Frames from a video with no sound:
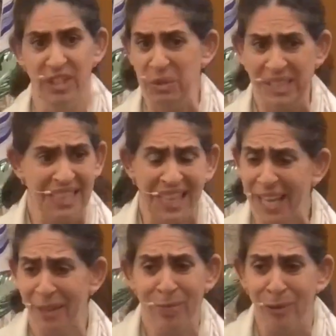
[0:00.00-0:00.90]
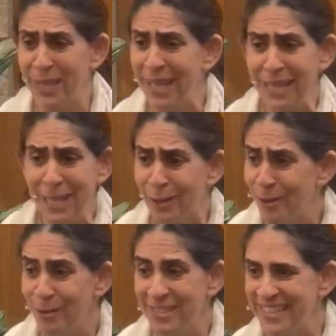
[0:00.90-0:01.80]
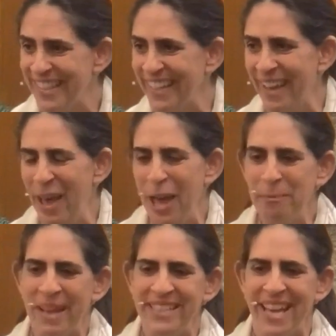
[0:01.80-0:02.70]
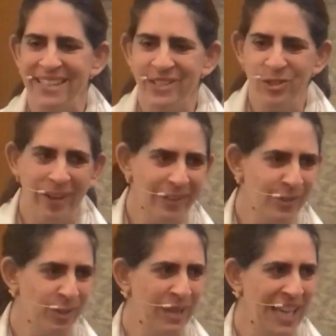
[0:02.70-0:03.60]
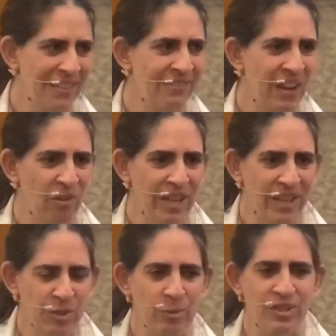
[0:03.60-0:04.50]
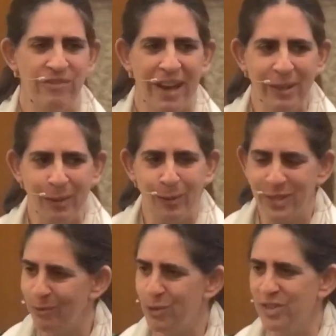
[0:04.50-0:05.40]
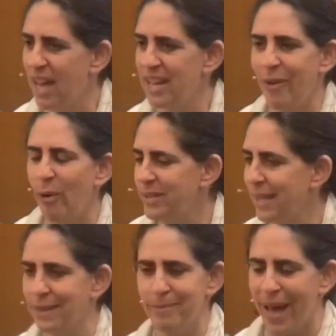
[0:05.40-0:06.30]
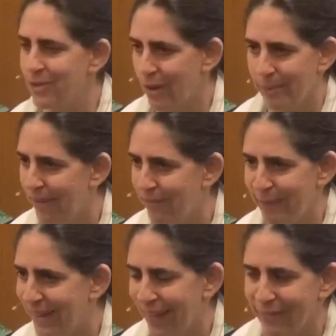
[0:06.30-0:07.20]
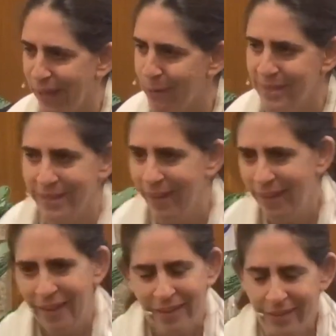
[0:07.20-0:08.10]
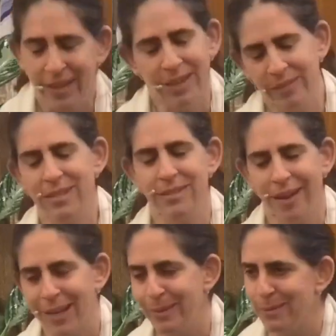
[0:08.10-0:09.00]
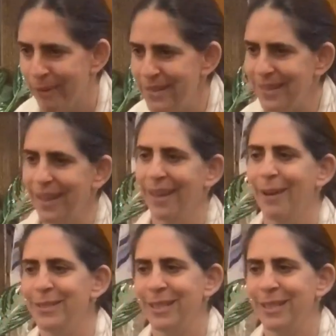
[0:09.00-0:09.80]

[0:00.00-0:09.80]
literally like 30 years, and my dad is a judge, so he had very Jewish values. It was just kind of always like the backdrop of my life. I was you know, this is not going to be surprising. I